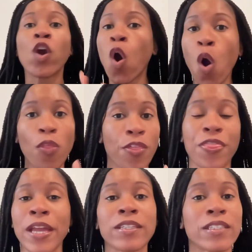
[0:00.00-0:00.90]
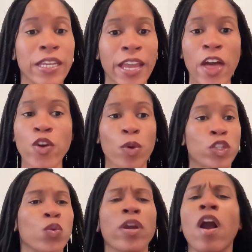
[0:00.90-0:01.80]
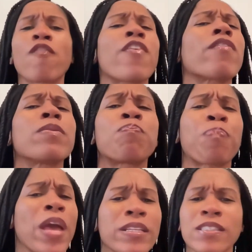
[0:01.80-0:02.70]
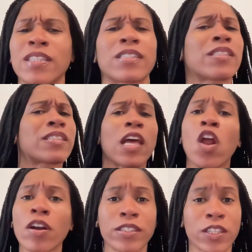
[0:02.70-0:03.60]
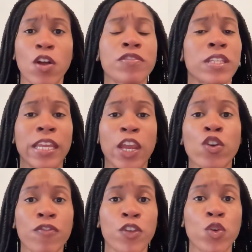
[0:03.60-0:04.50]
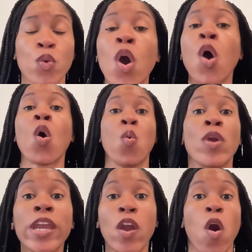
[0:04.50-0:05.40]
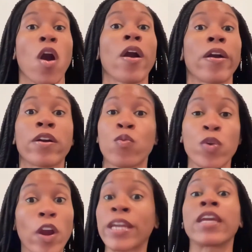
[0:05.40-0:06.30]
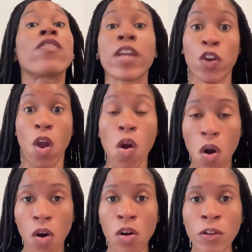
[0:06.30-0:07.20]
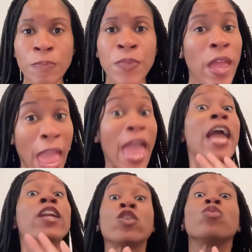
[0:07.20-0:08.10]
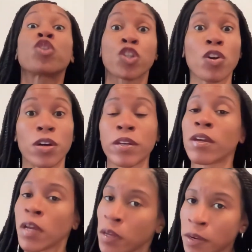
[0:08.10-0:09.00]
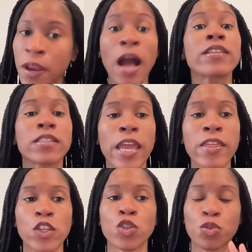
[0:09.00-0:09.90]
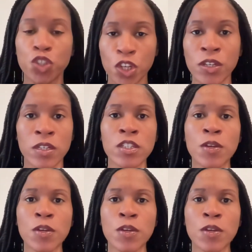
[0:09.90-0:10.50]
all the things together. We're doing our very best to sell ourselves in the interview. We are giving it our all. And you should. Not saying that you shouldn't,